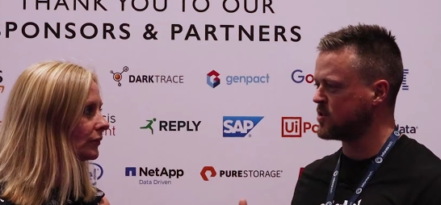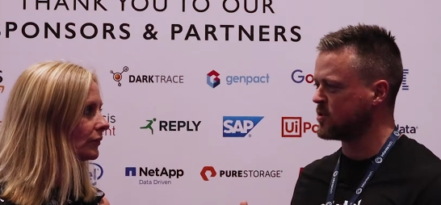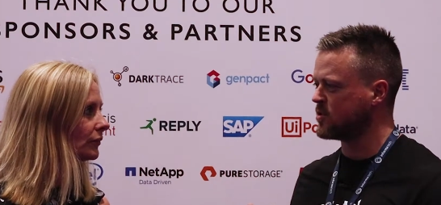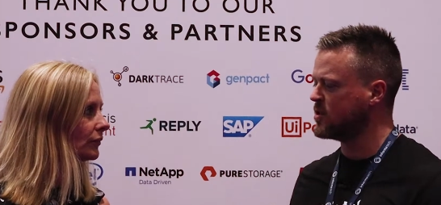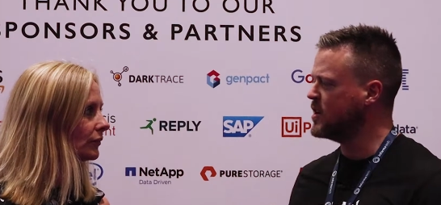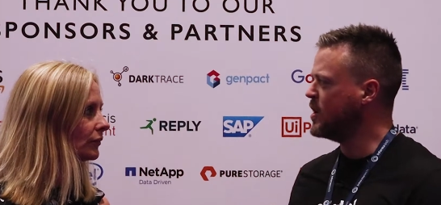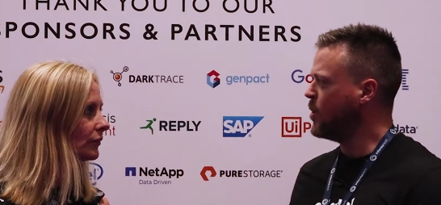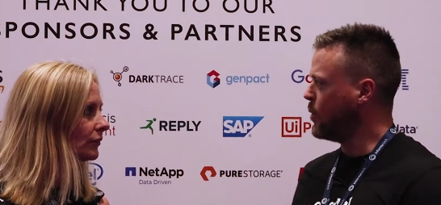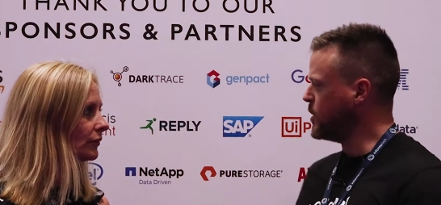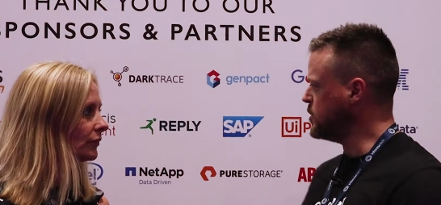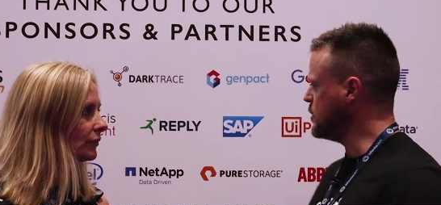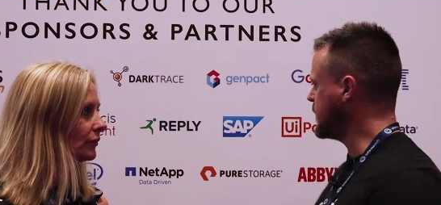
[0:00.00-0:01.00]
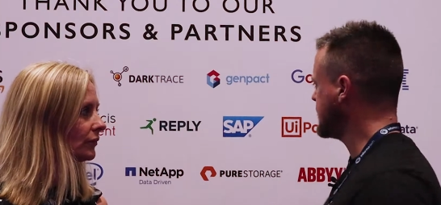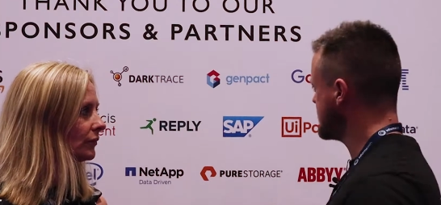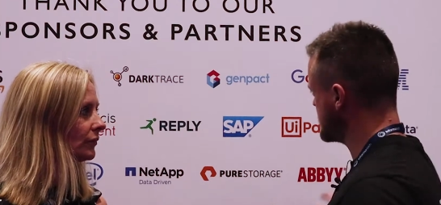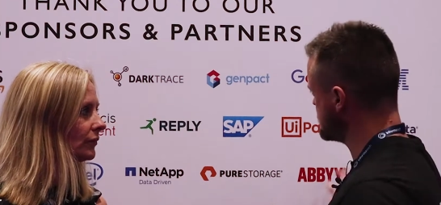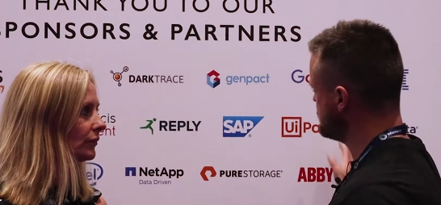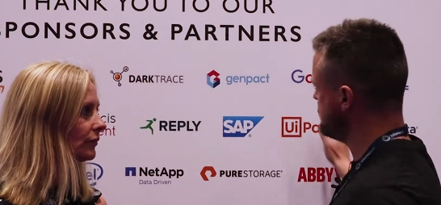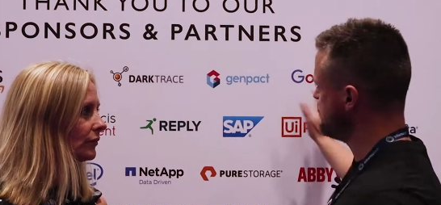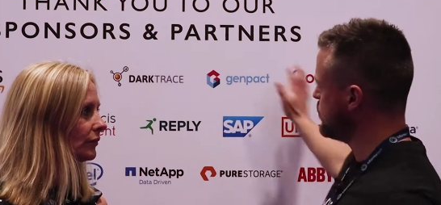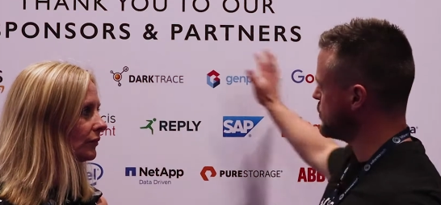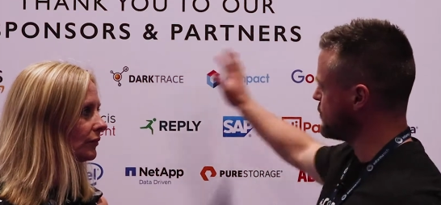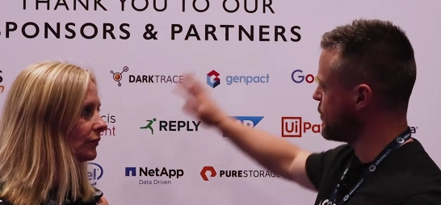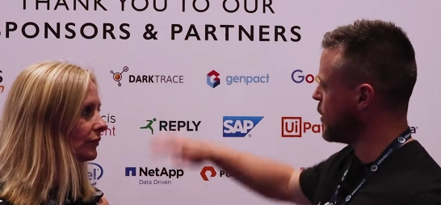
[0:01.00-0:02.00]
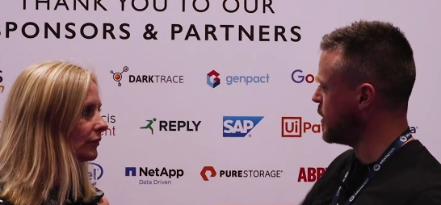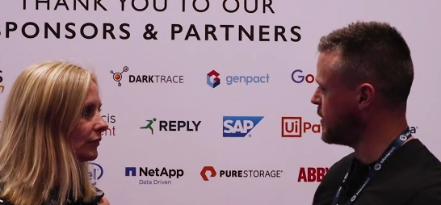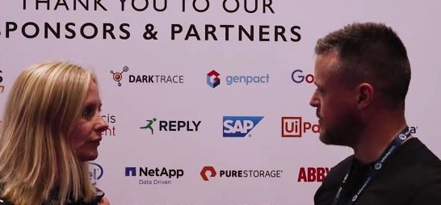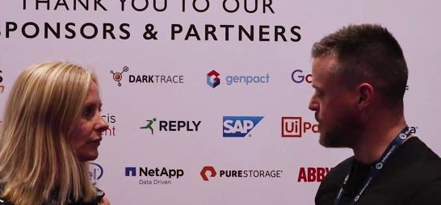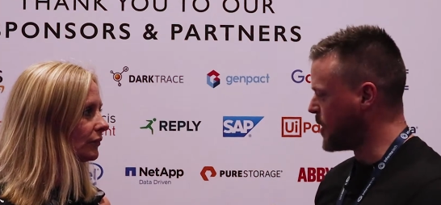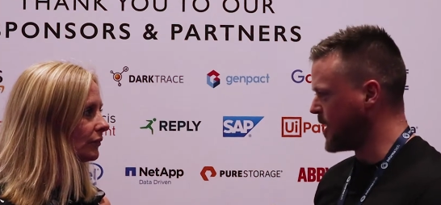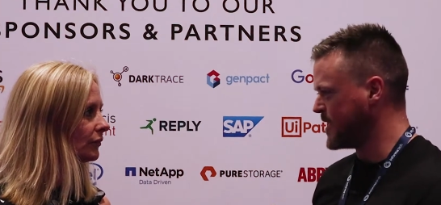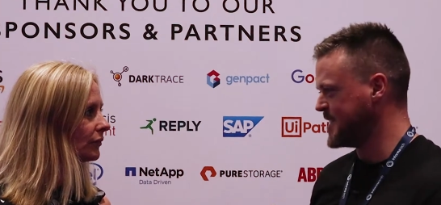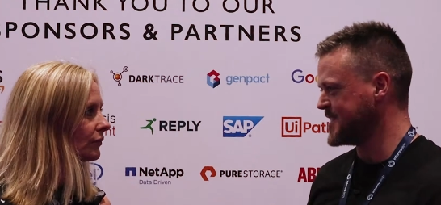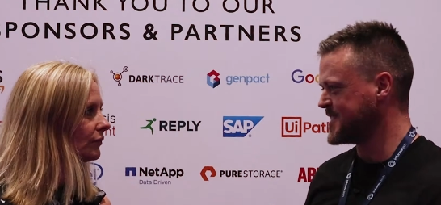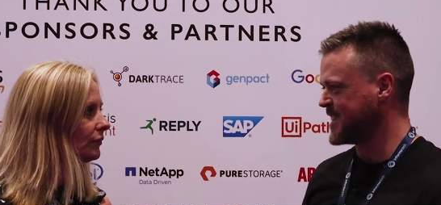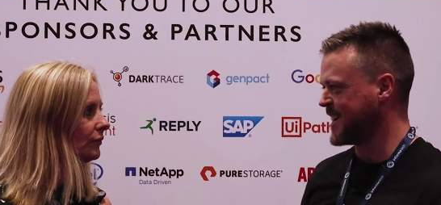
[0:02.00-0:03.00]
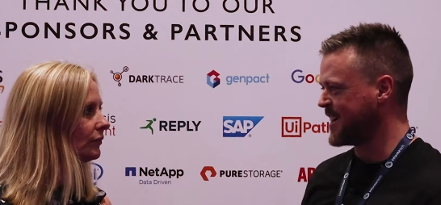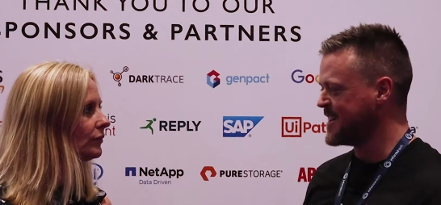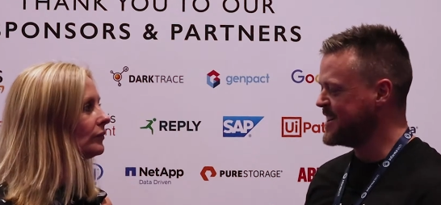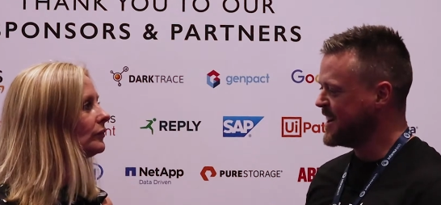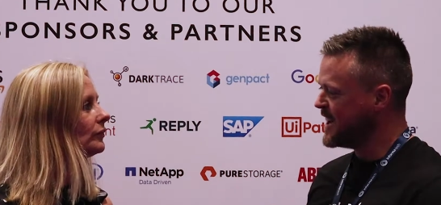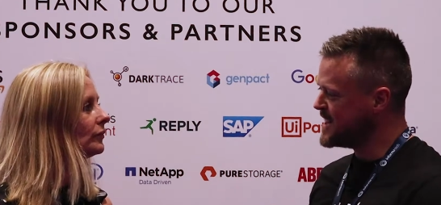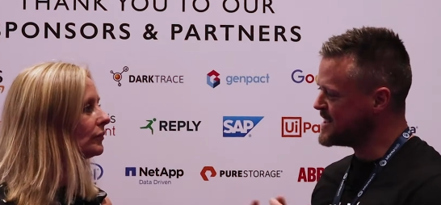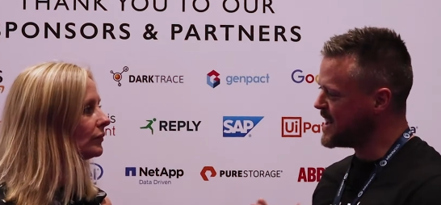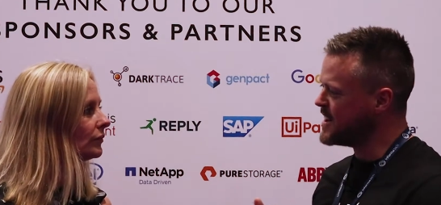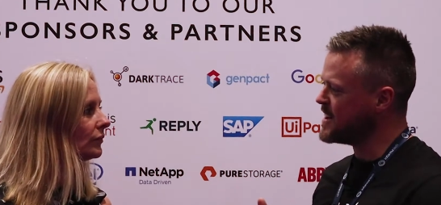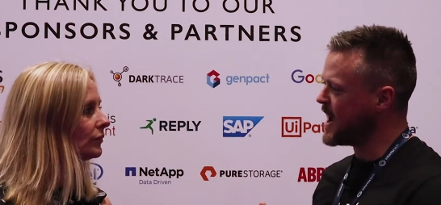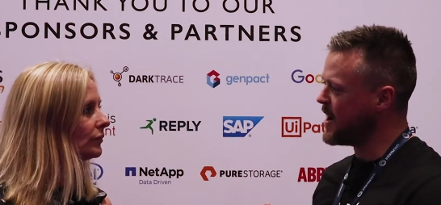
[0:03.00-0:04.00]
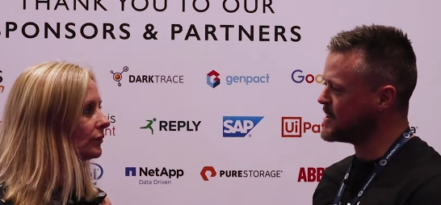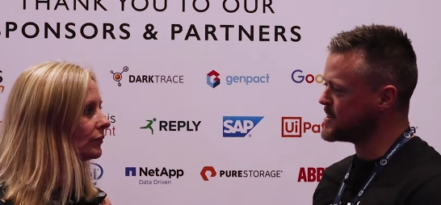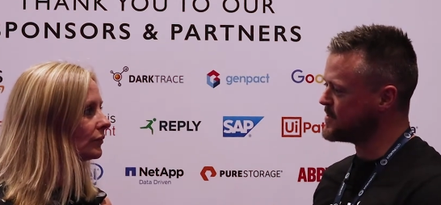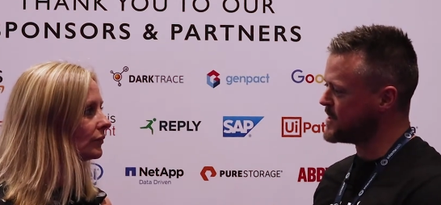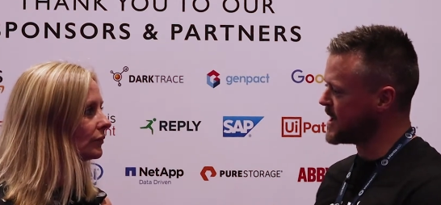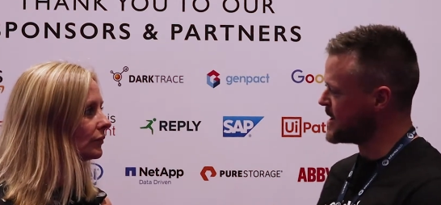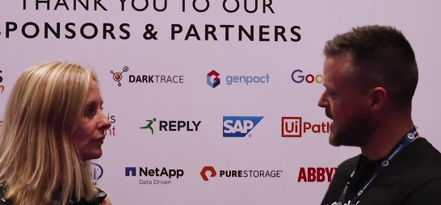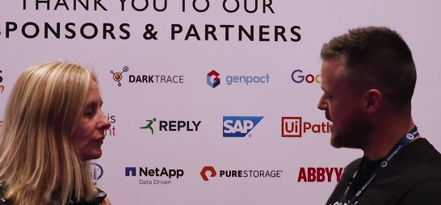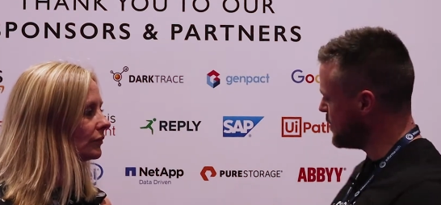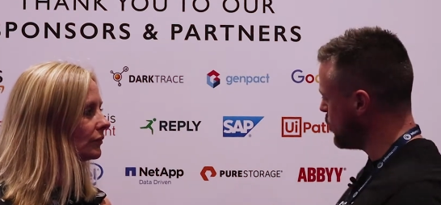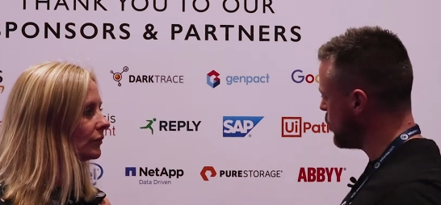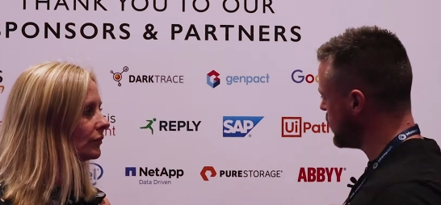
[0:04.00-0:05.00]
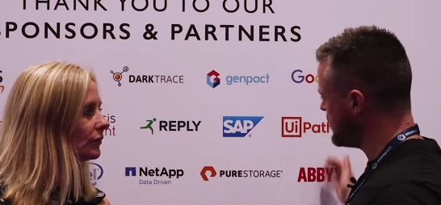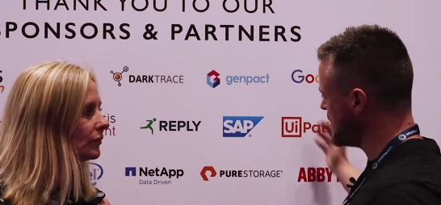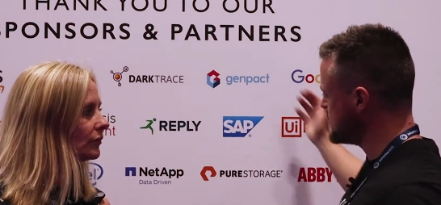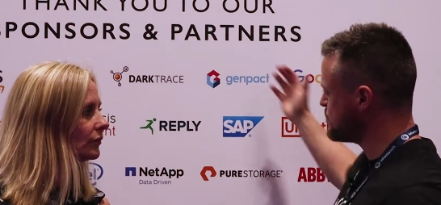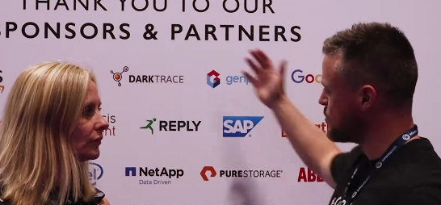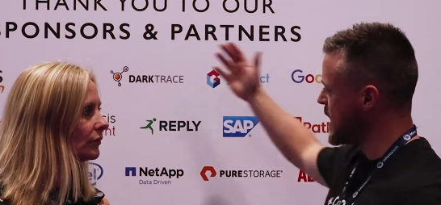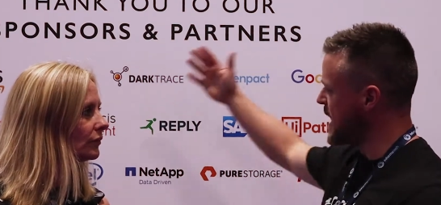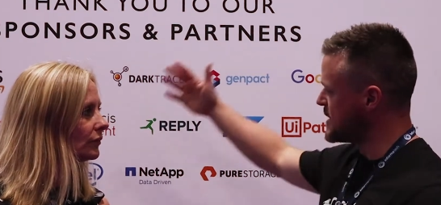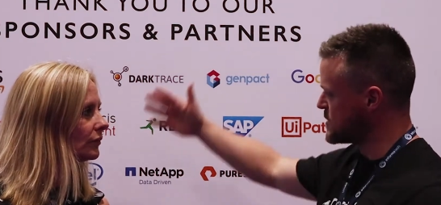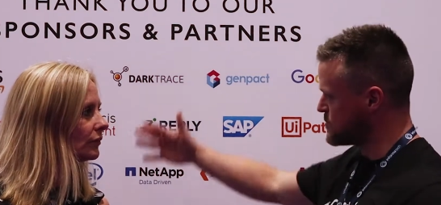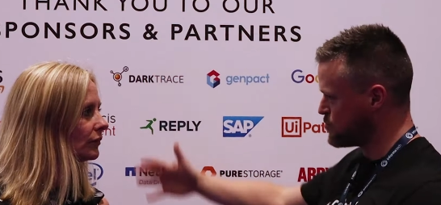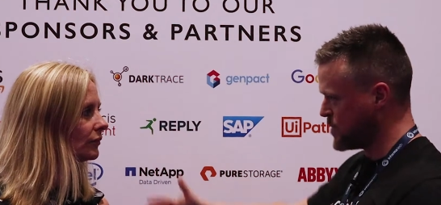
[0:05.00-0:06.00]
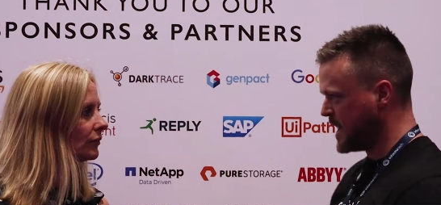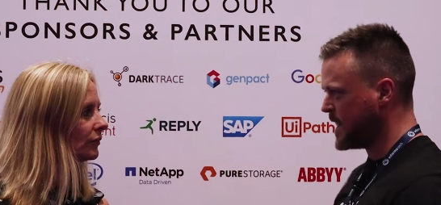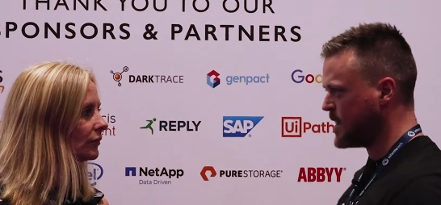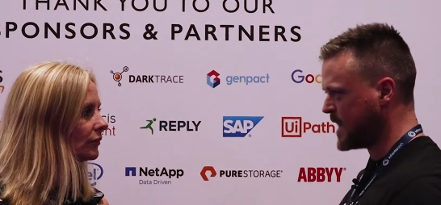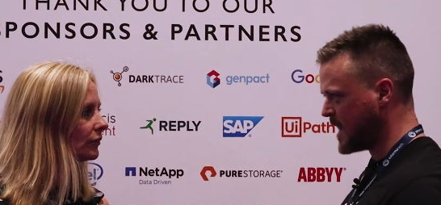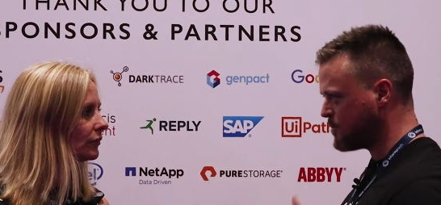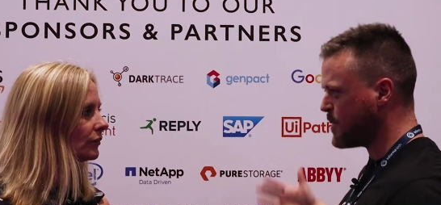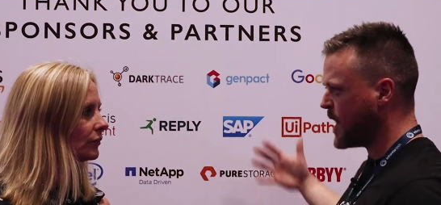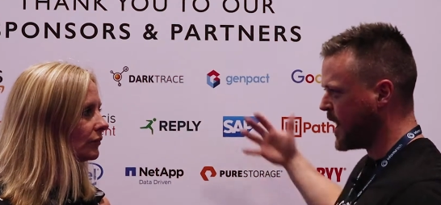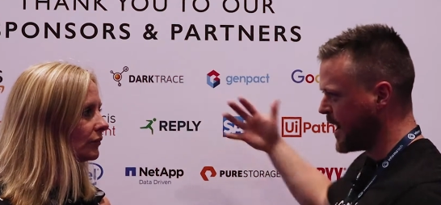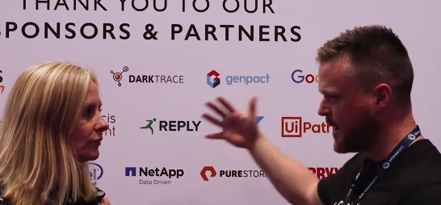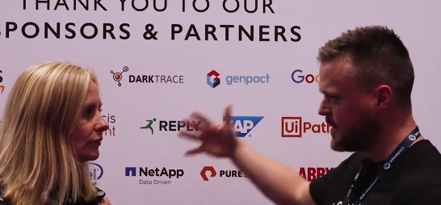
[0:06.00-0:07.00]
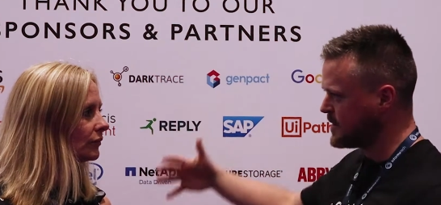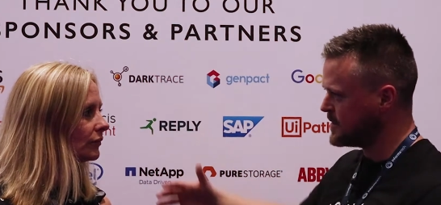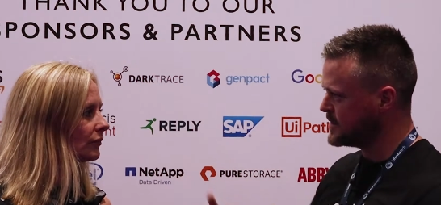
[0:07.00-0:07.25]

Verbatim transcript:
Speaker 1: to, when you look at this portfolio of partners here, is that a narrative that all of these brands really get behind?